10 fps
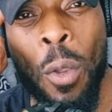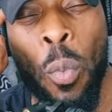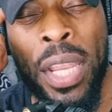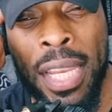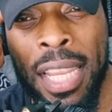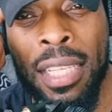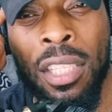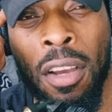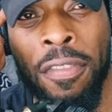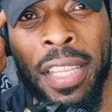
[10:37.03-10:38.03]
We need
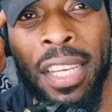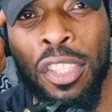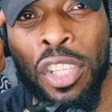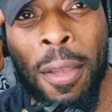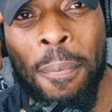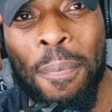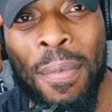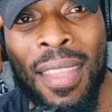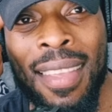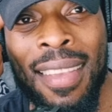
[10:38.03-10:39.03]
tough leadership.
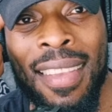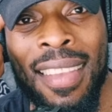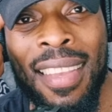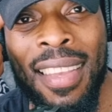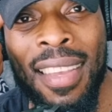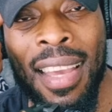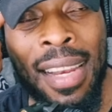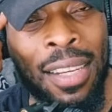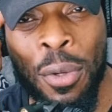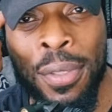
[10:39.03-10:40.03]

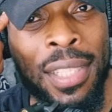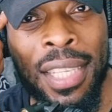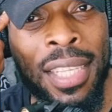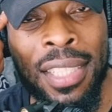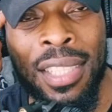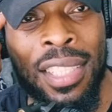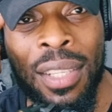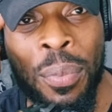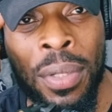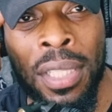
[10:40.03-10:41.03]
And I don't see this
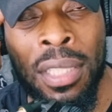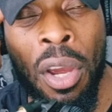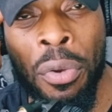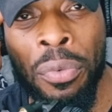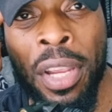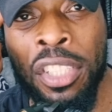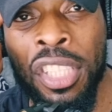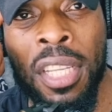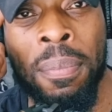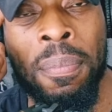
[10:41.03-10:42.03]
with this current
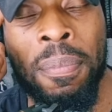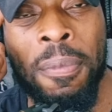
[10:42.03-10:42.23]
regime.